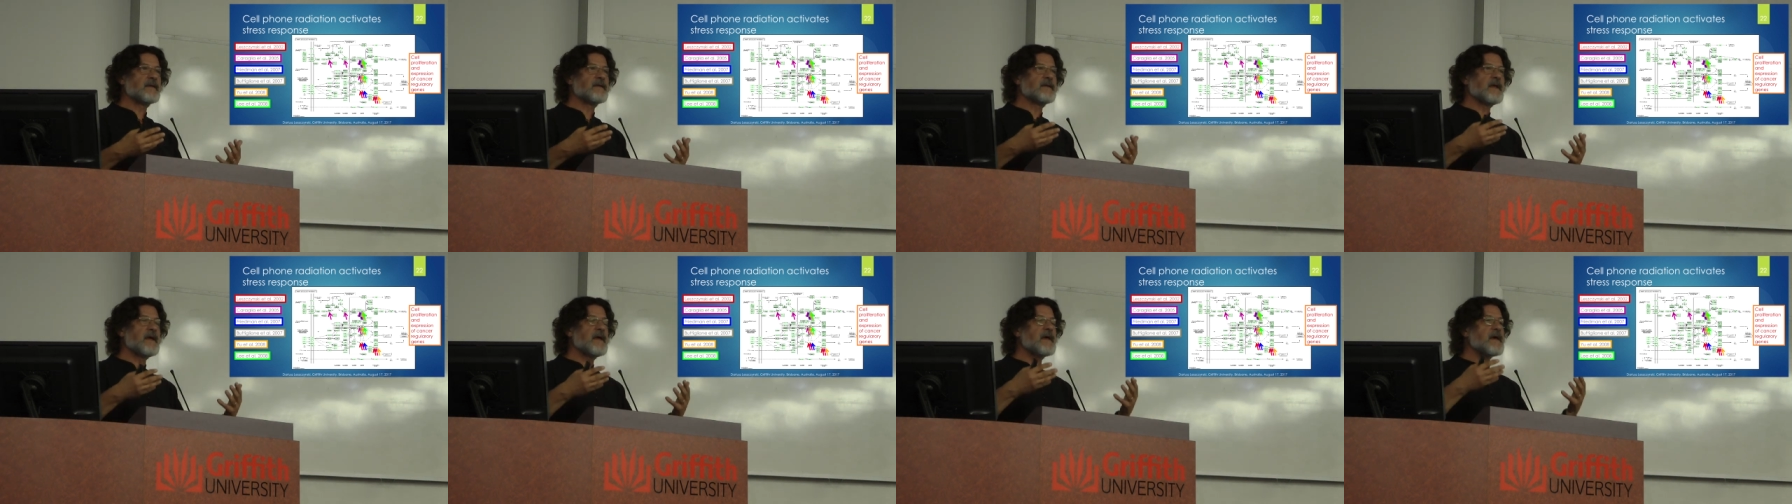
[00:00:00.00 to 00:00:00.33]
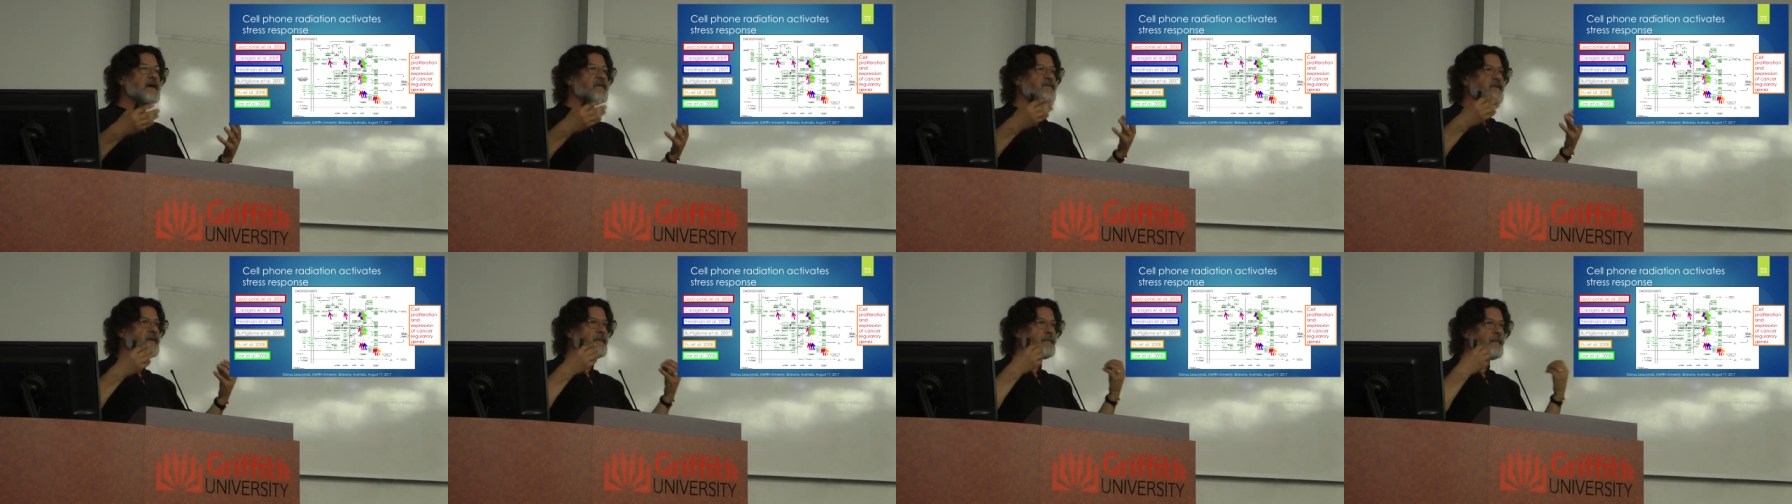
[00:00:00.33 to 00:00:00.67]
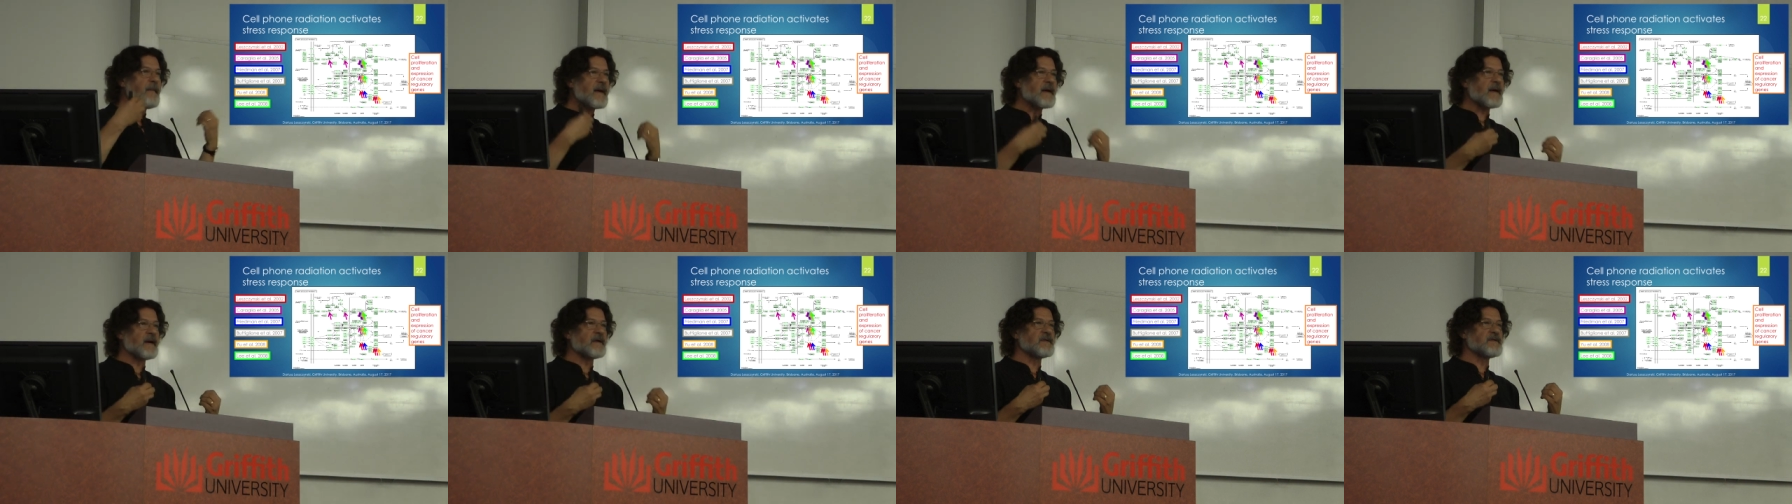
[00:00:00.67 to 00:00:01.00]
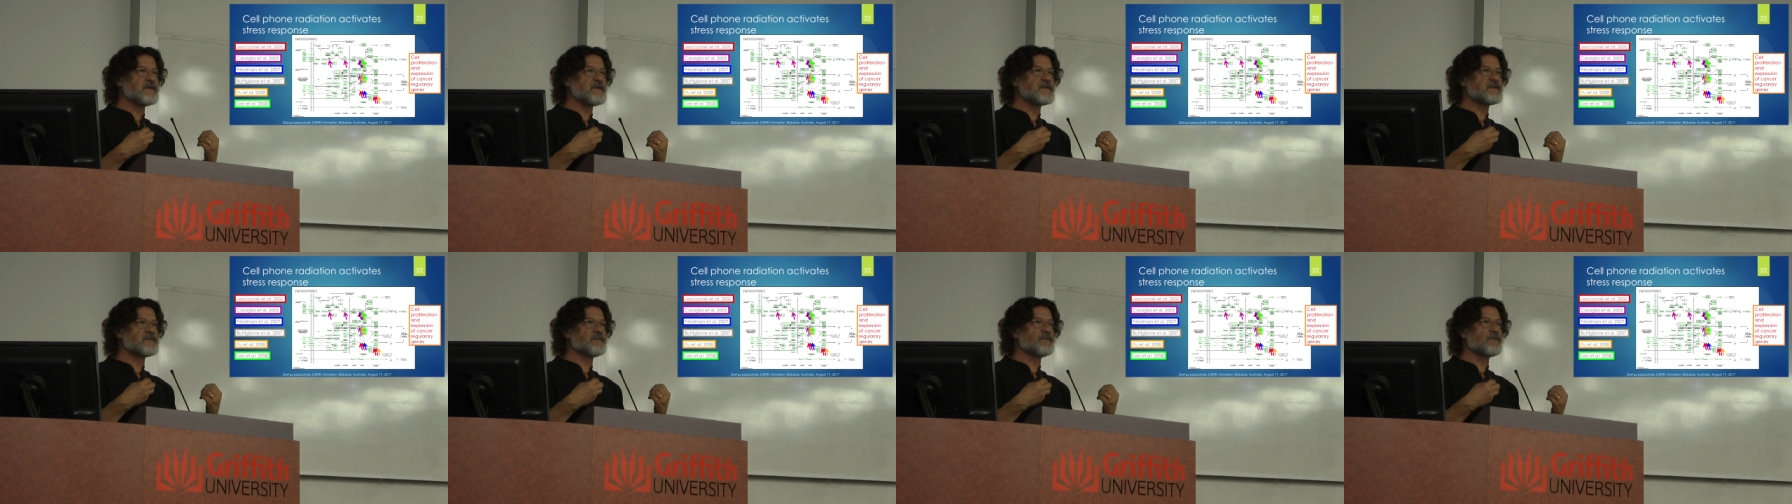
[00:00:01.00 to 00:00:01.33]
that they have a
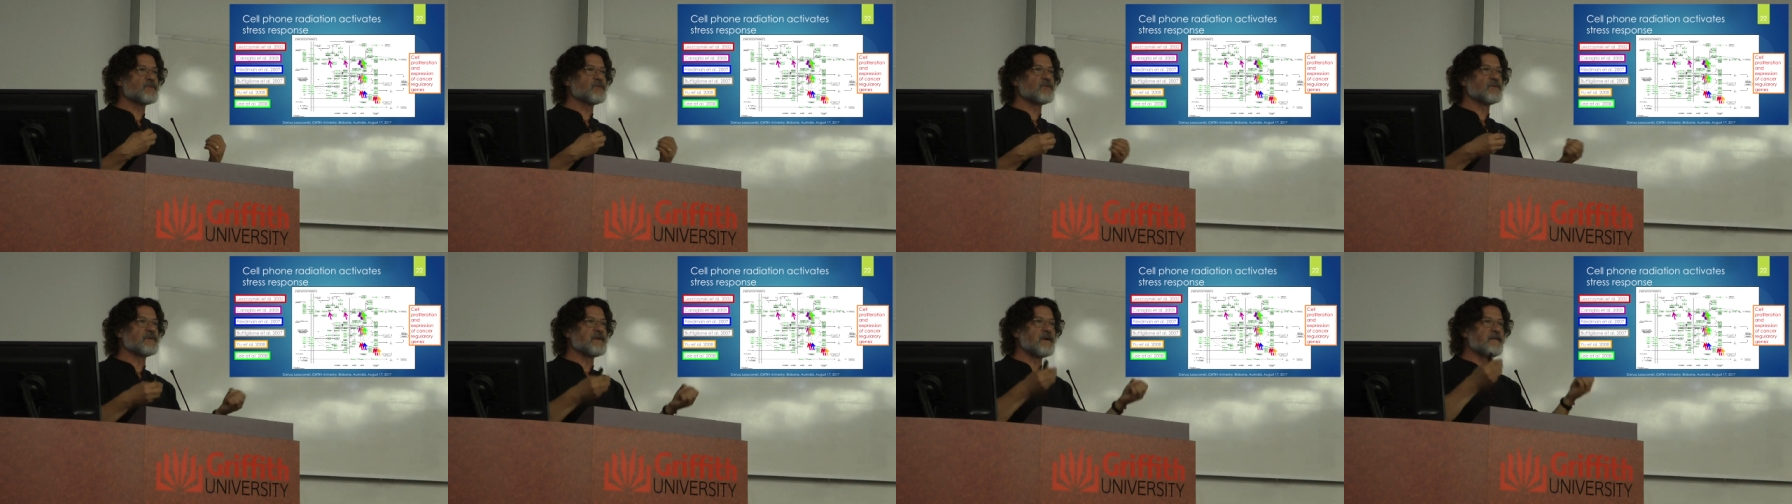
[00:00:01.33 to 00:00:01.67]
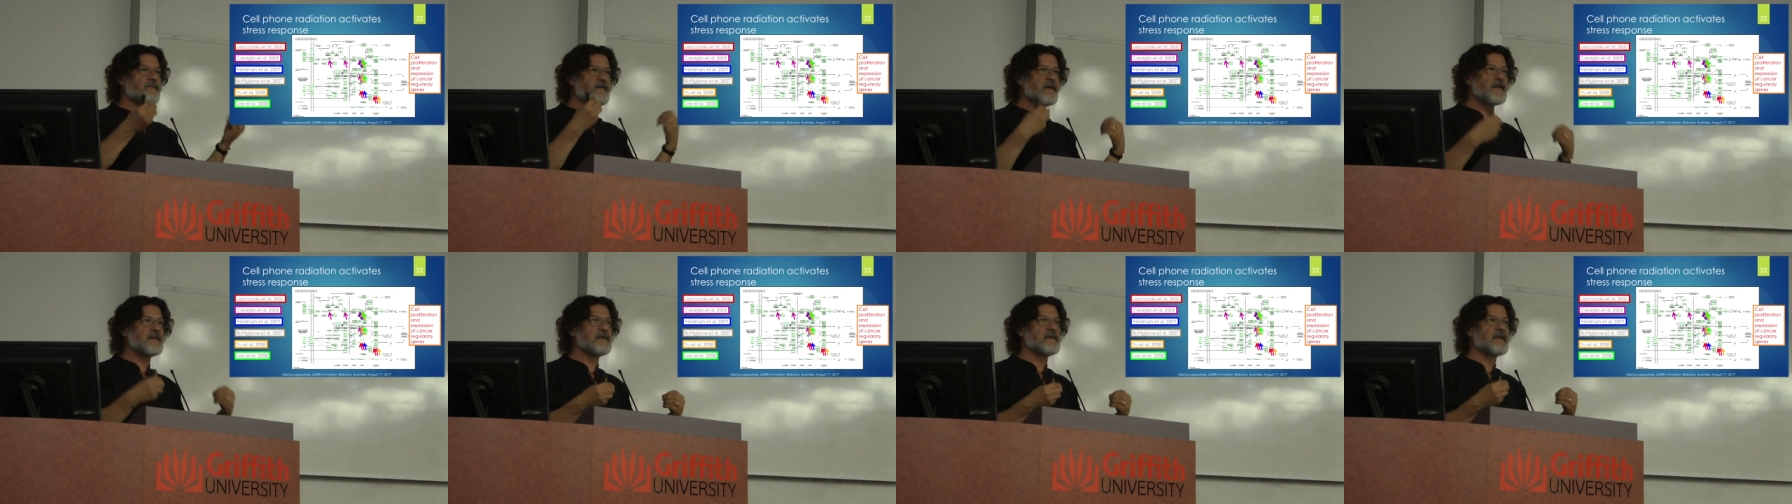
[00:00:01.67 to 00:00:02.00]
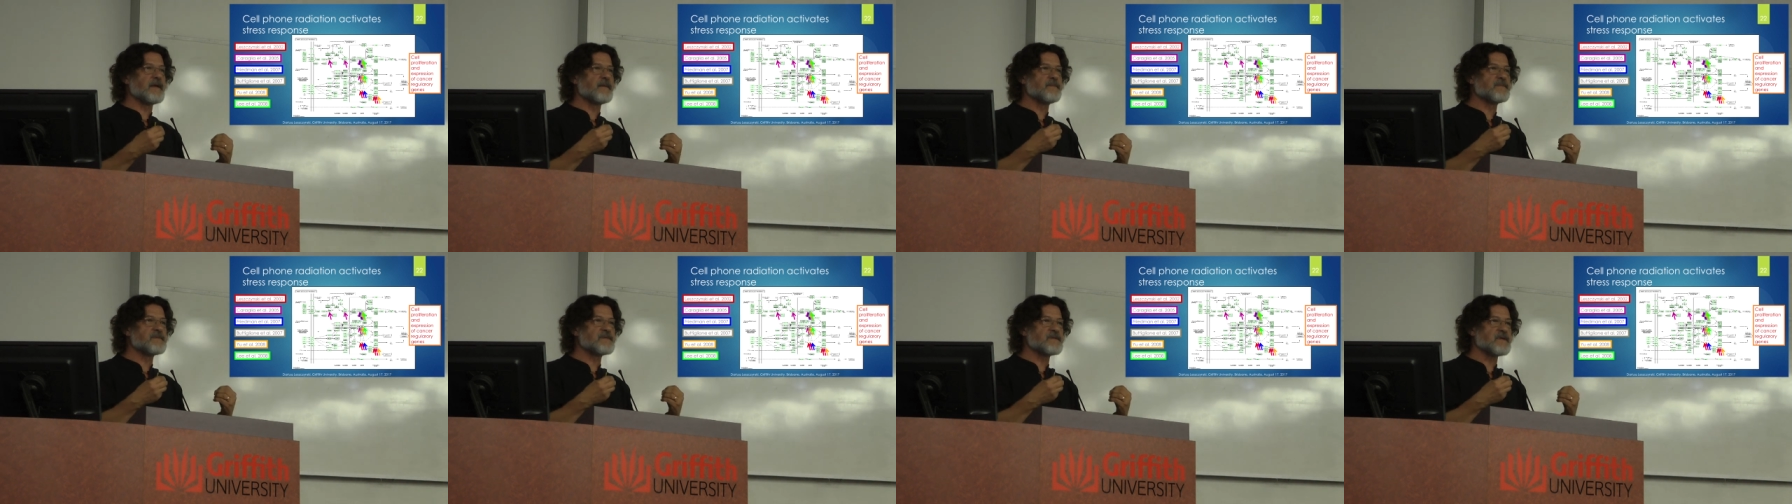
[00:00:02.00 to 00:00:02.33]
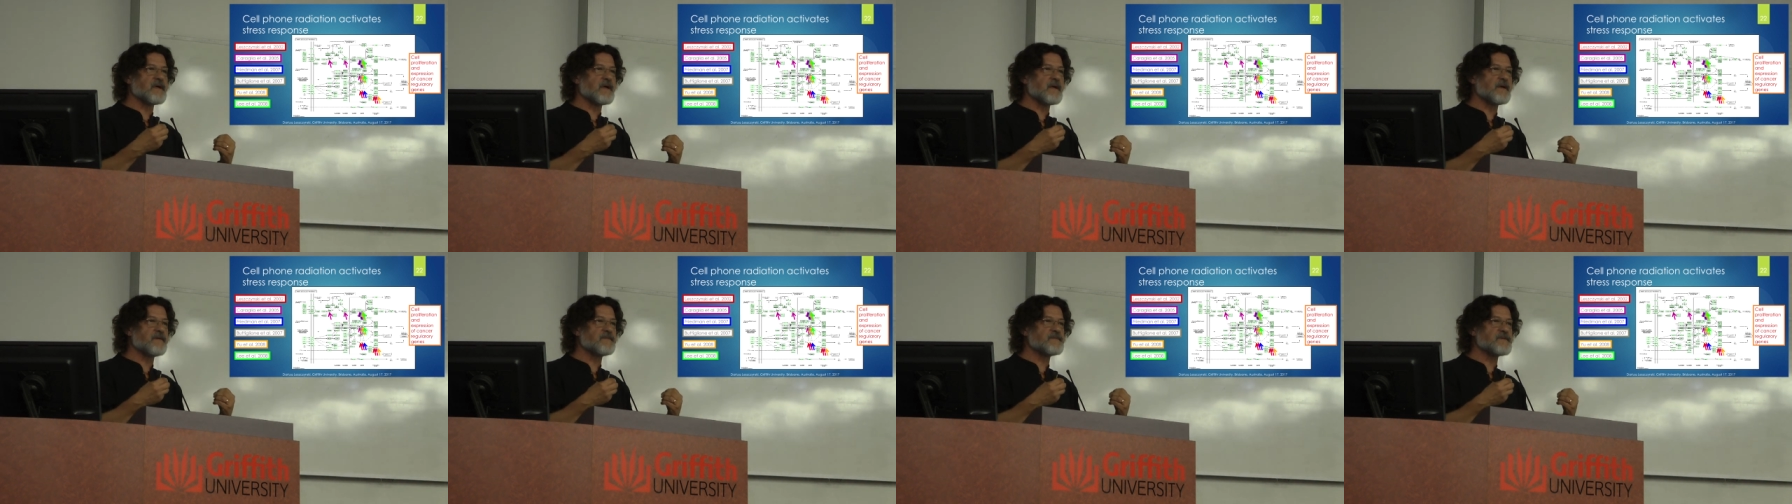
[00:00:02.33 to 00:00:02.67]
mechanism to defend
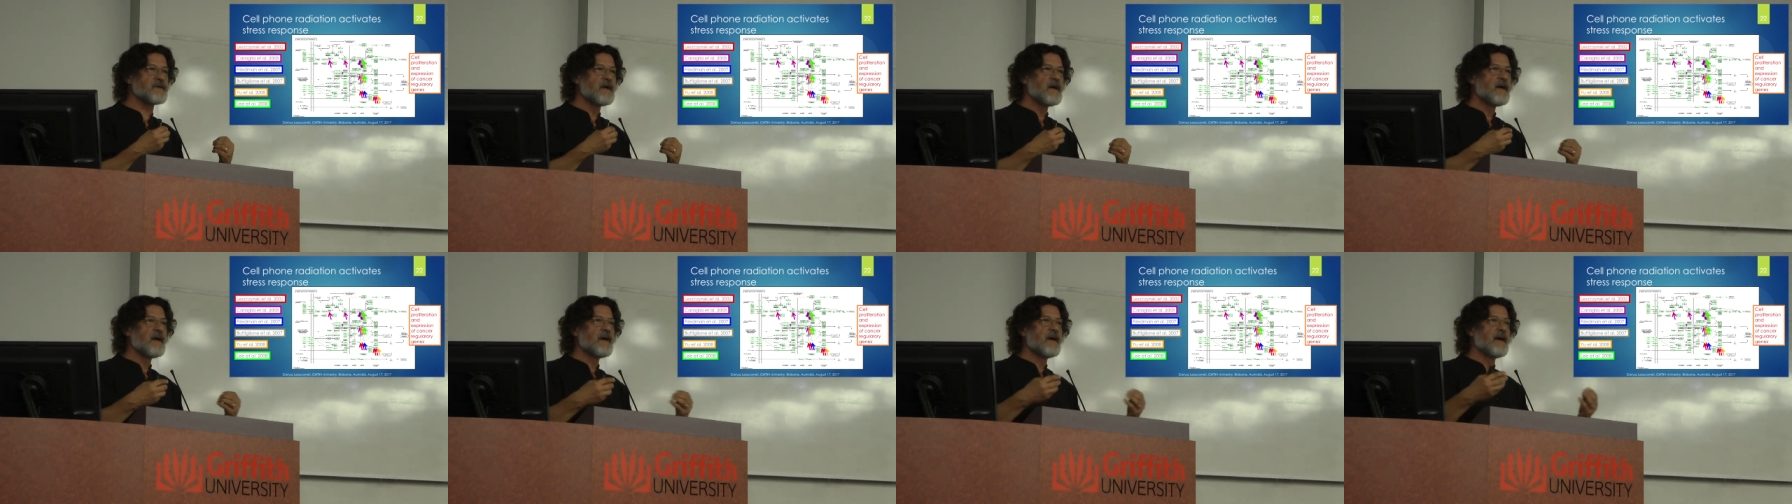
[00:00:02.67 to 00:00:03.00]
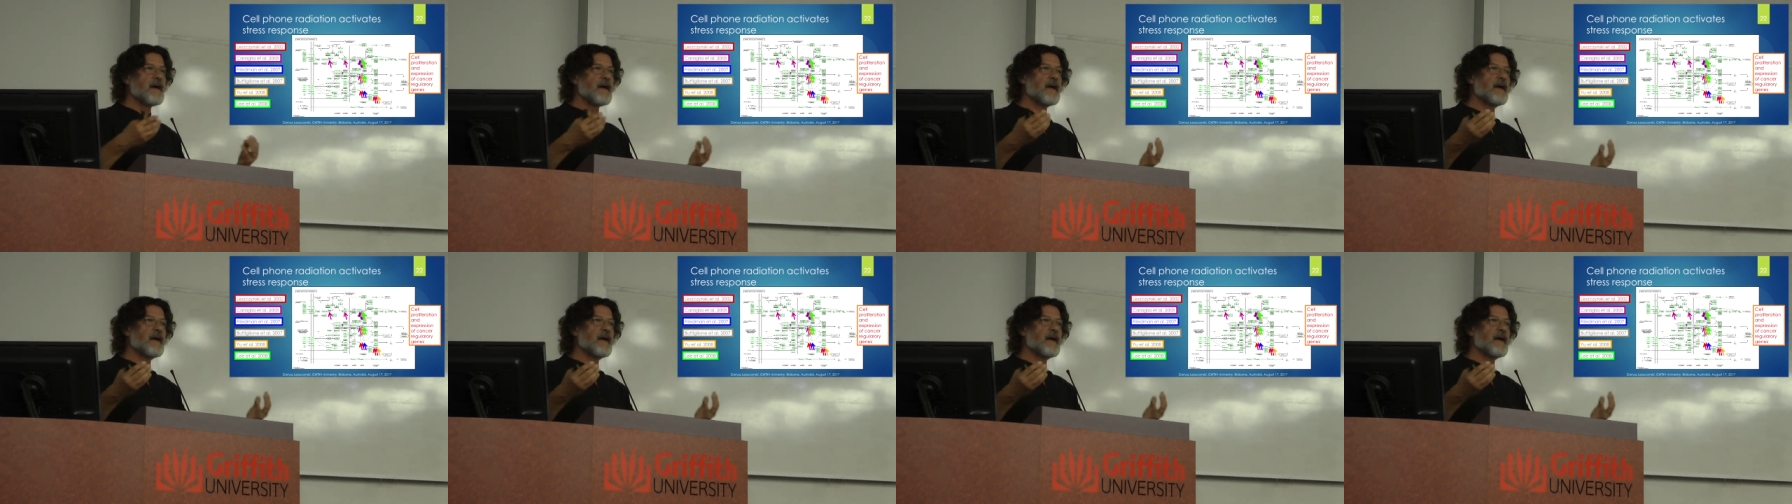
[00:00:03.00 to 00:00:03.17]
themselves